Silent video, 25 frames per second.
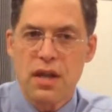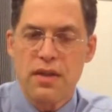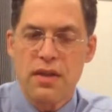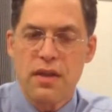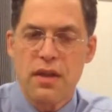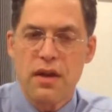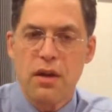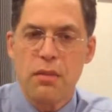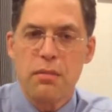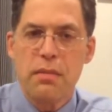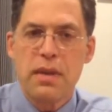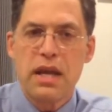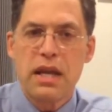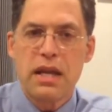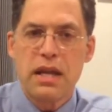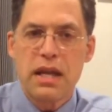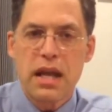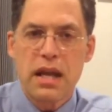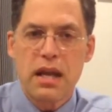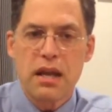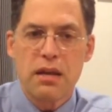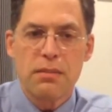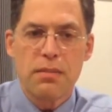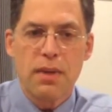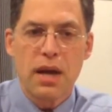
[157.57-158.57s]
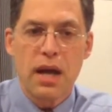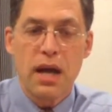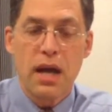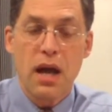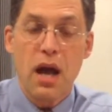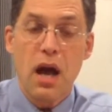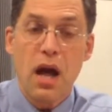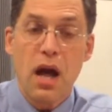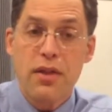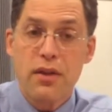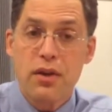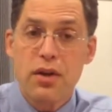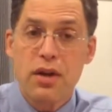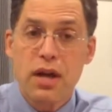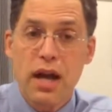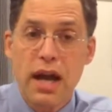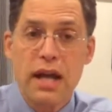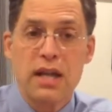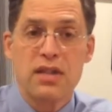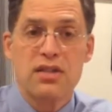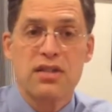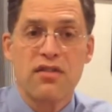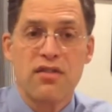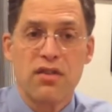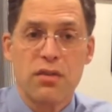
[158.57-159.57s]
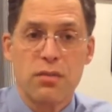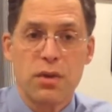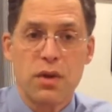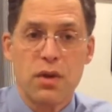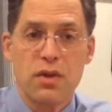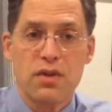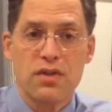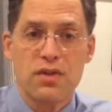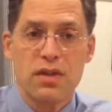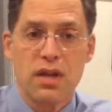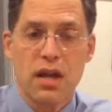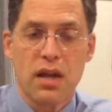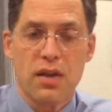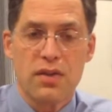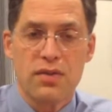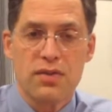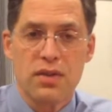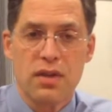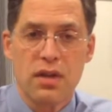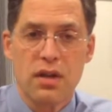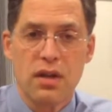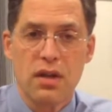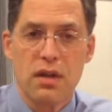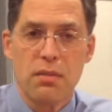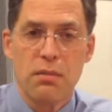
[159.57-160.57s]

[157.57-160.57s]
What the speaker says: that are mediated by other kinds of immune cells,